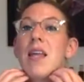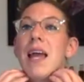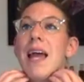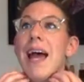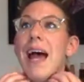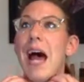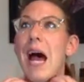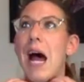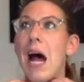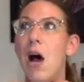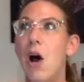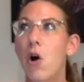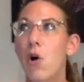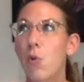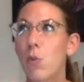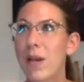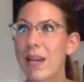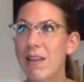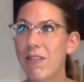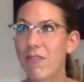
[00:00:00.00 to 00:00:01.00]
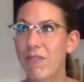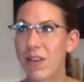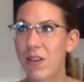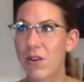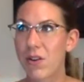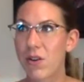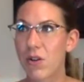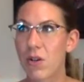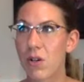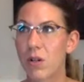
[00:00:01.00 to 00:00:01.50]
how we
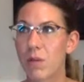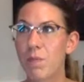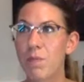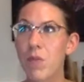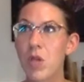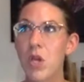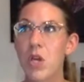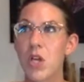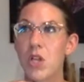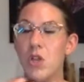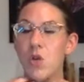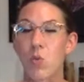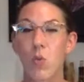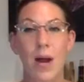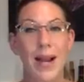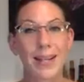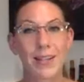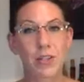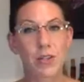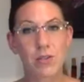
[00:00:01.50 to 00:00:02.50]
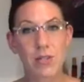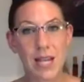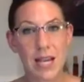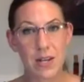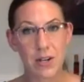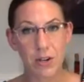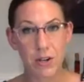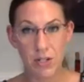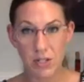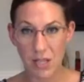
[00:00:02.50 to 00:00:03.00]
feel the wine go down
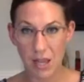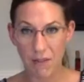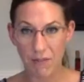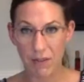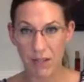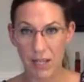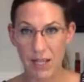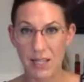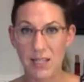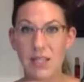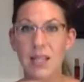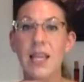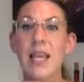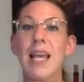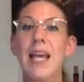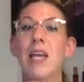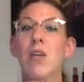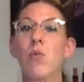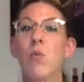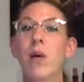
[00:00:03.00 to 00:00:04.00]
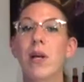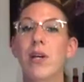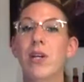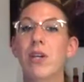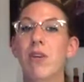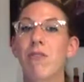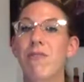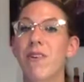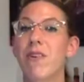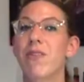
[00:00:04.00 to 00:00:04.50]
our esophagus and where you
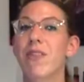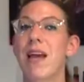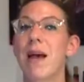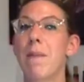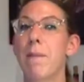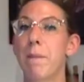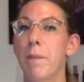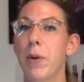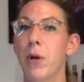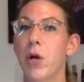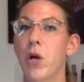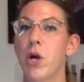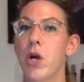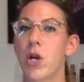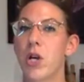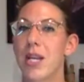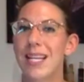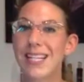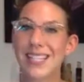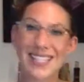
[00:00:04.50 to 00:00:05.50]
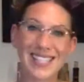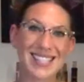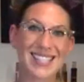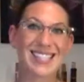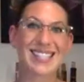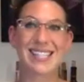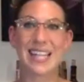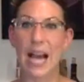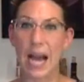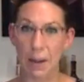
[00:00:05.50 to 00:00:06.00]
feel that burn
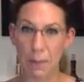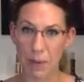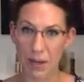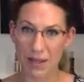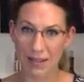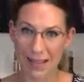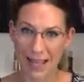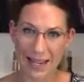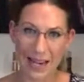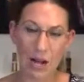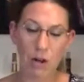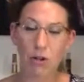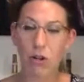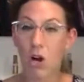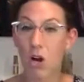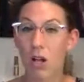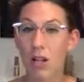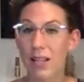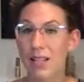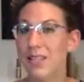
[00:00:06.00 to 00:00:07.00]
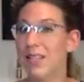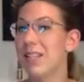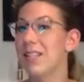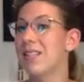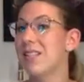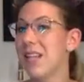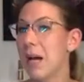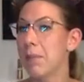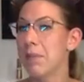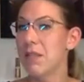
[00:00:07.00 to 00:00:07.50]
stop, that alcohol as it
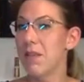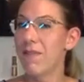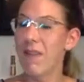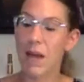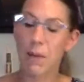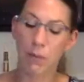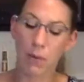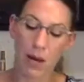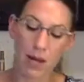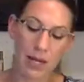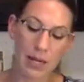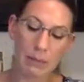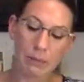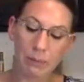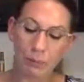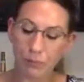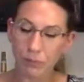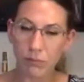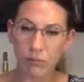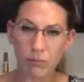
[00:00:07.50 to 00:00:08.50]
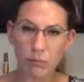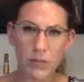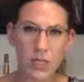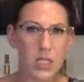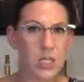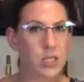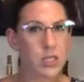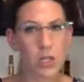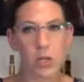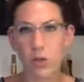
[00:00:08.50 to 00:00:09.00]
stops evaporating.
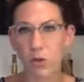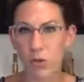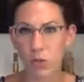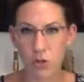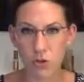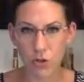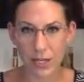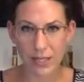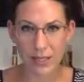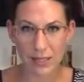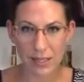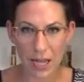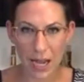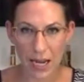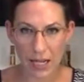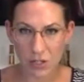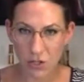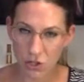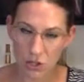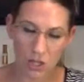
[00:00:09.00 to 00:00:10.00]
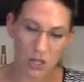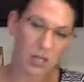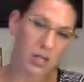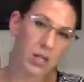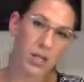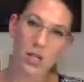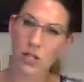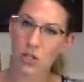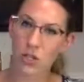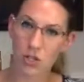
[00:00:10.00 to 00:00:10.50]
So you drink scotch
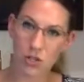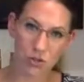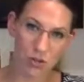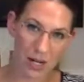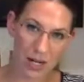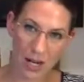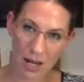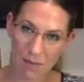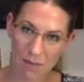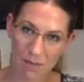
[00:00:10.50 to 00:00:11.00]
straight up,